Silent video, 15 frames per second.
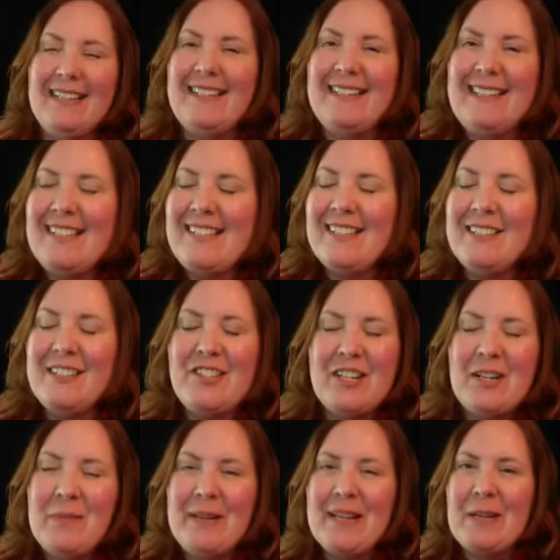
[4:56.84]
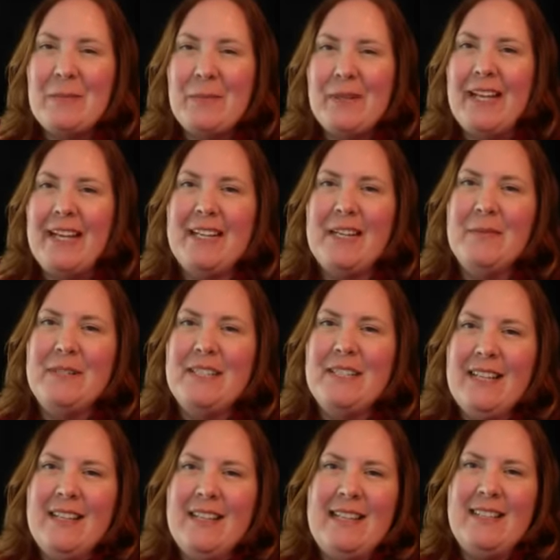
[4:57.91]
it's a legitimate complaint. I mean,
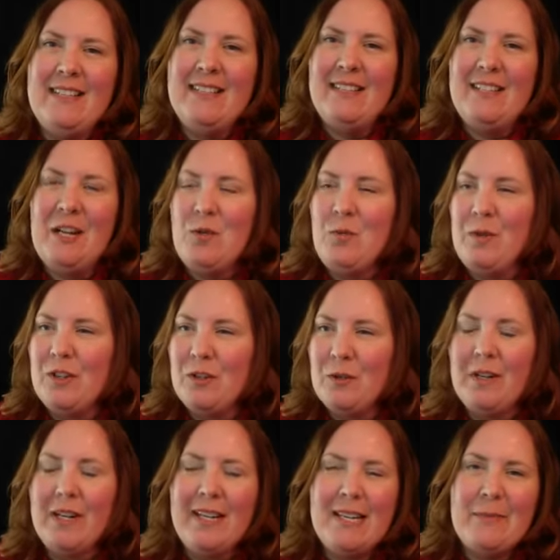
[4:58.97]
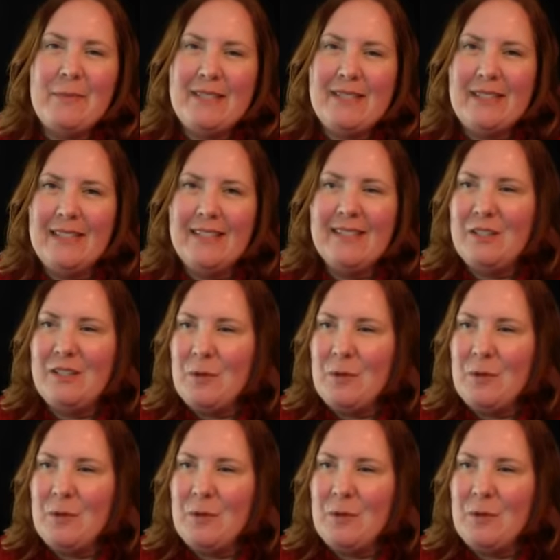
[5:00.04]
that, that's, you know, when you're running a business,